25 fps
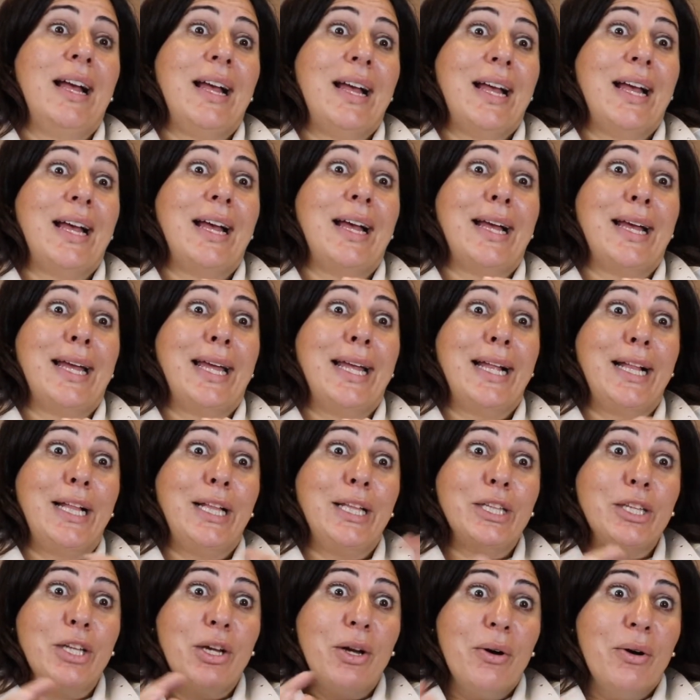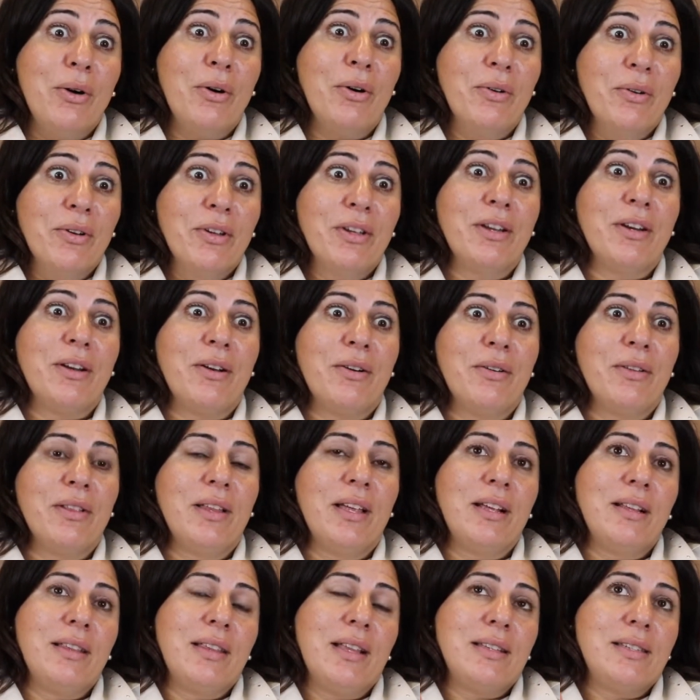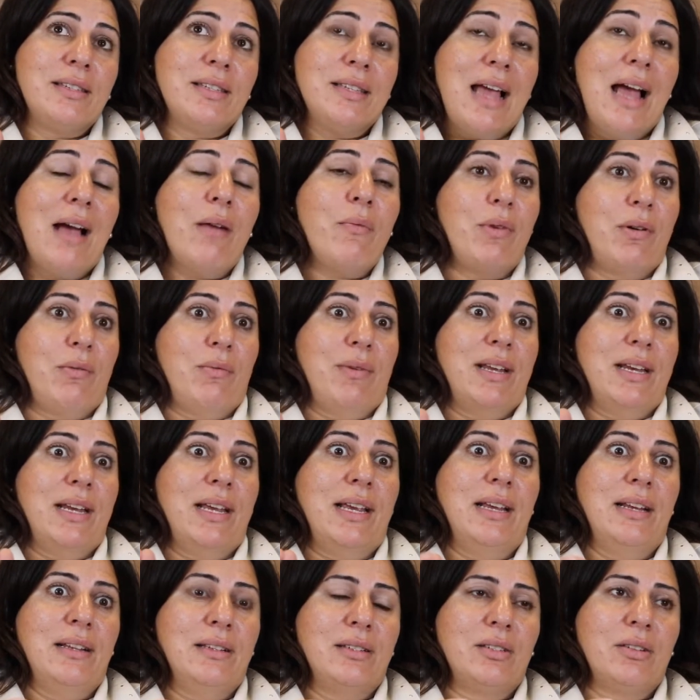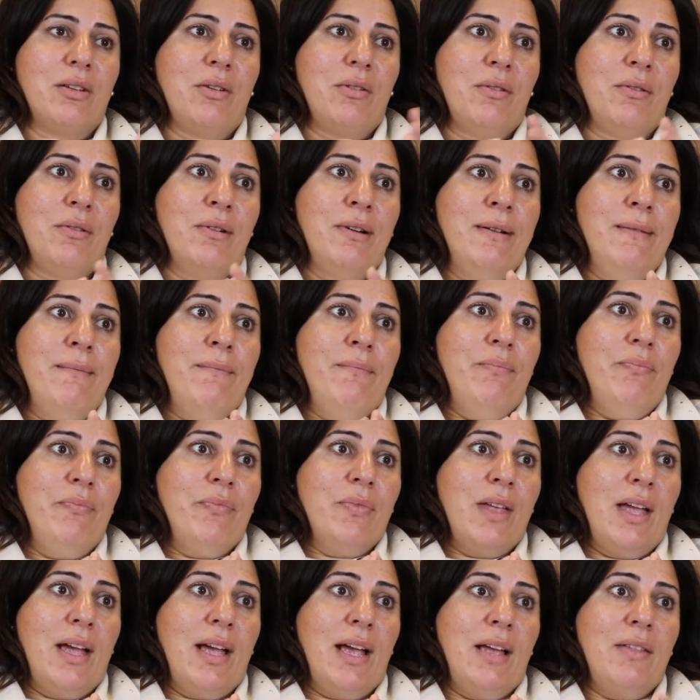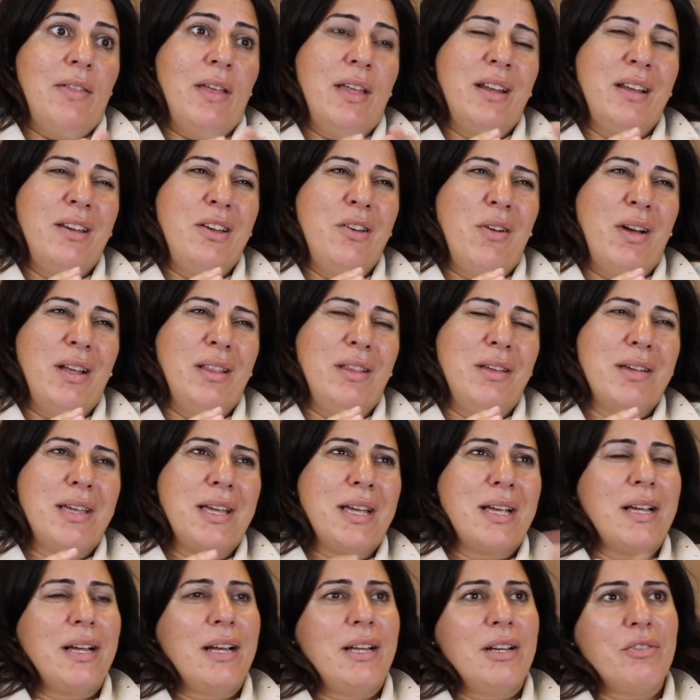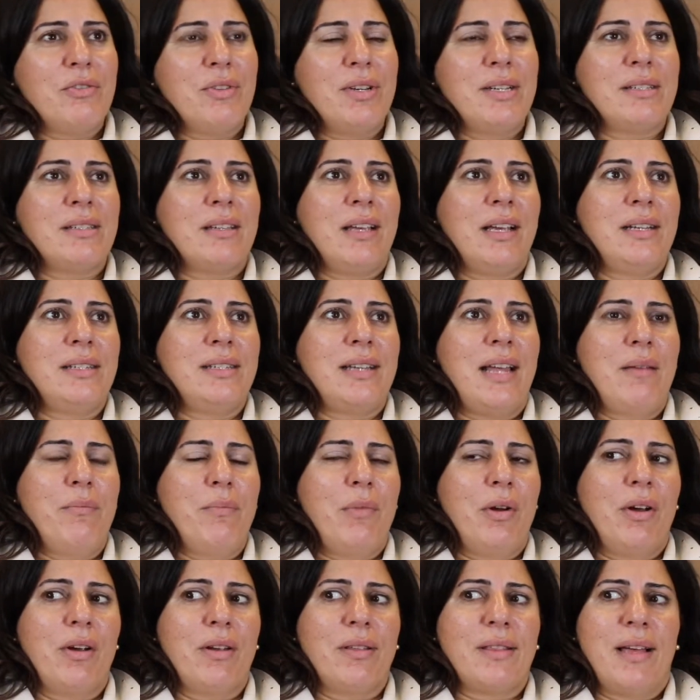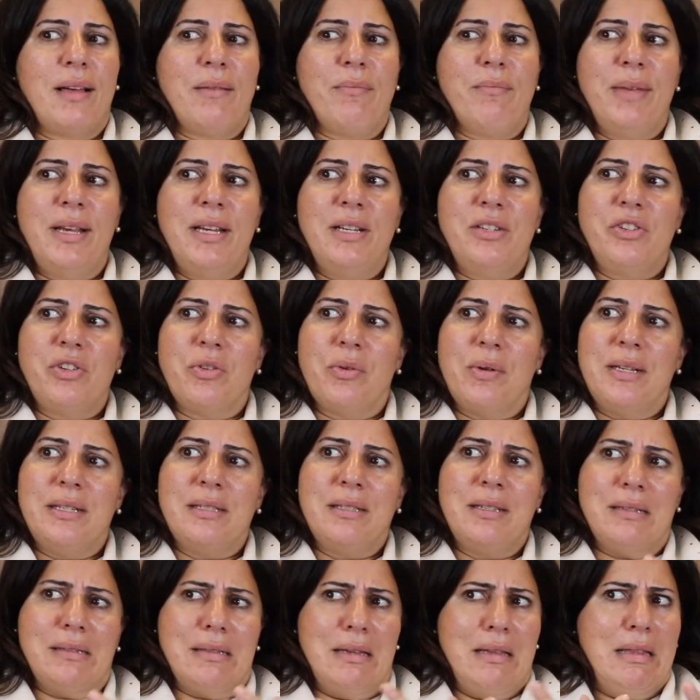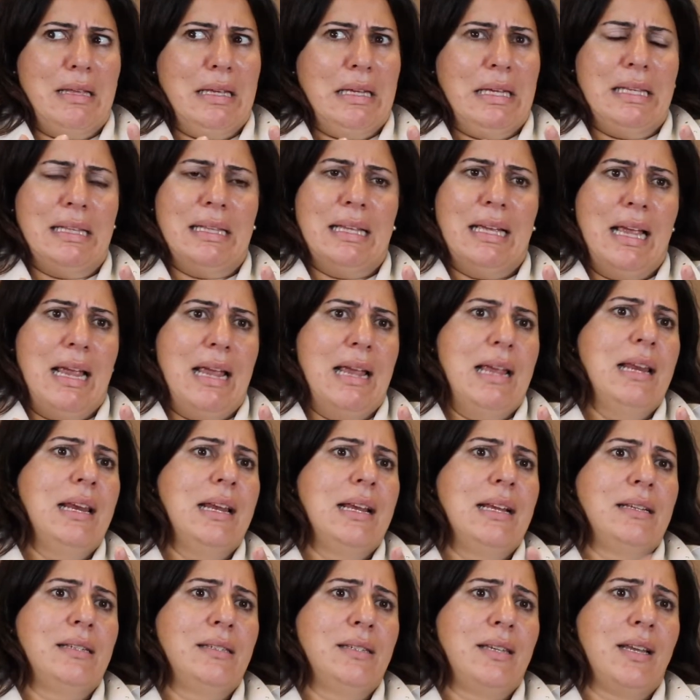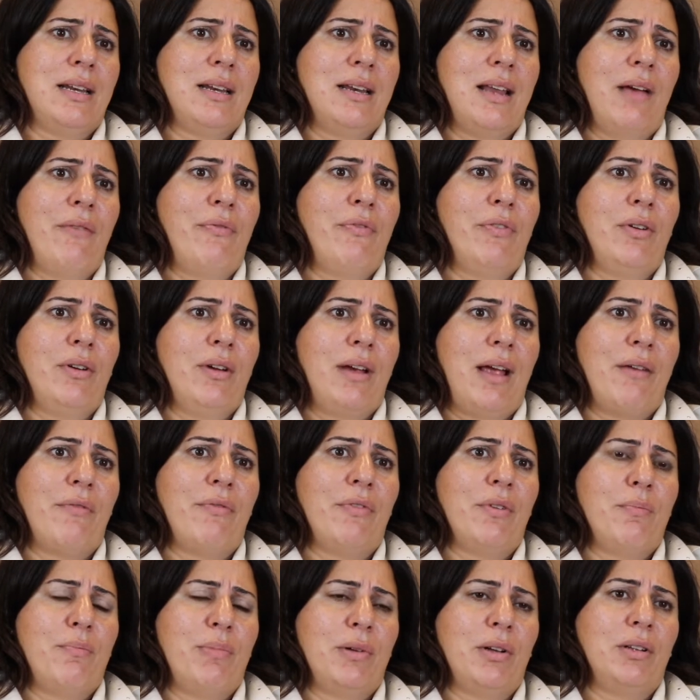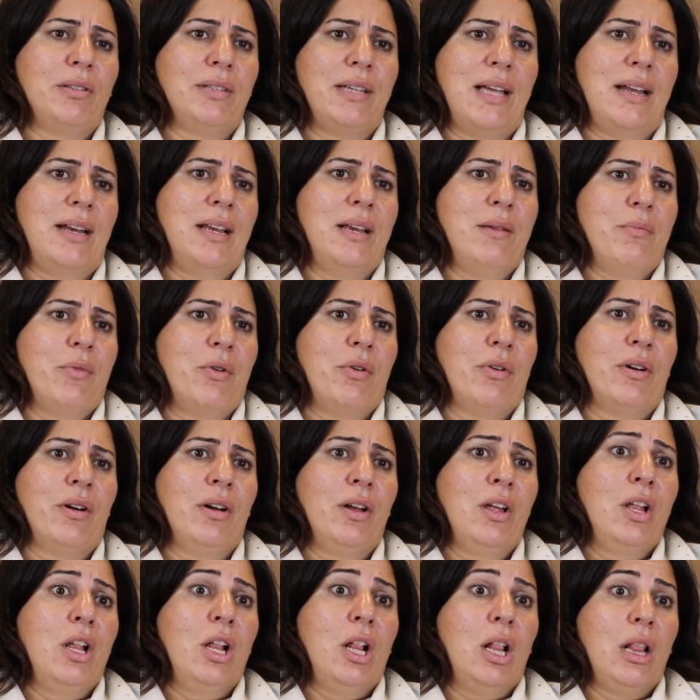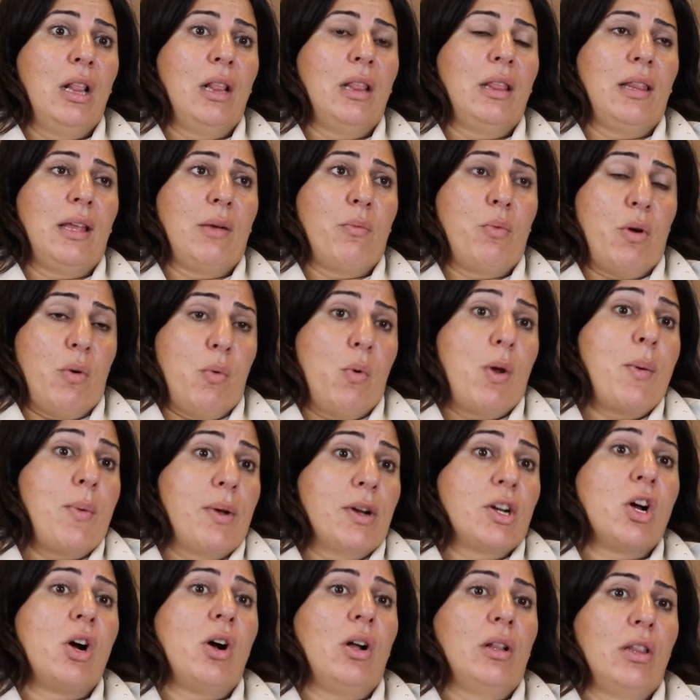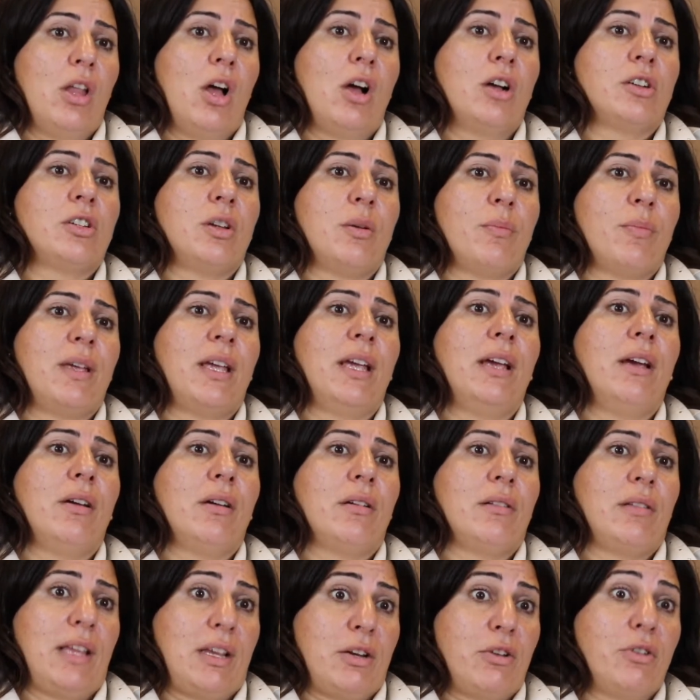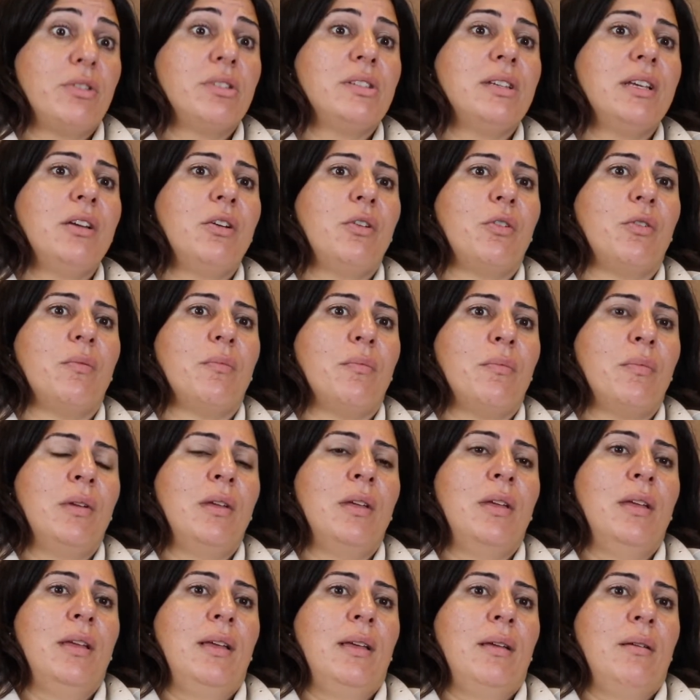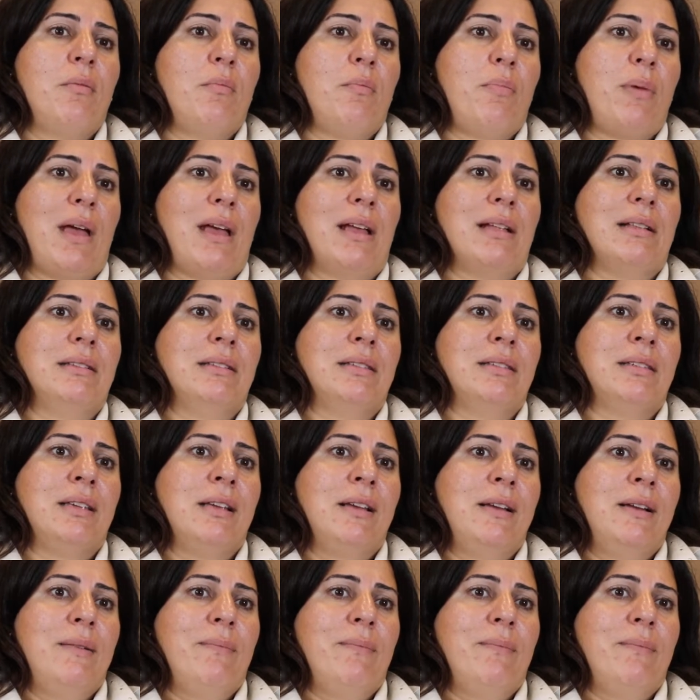Hell no, that's not what we need. So, and then, I look at countries like Denmark that made choices, I think, in the 80s to never, ever build any more, like what we would call long-term care, like nursing home beds.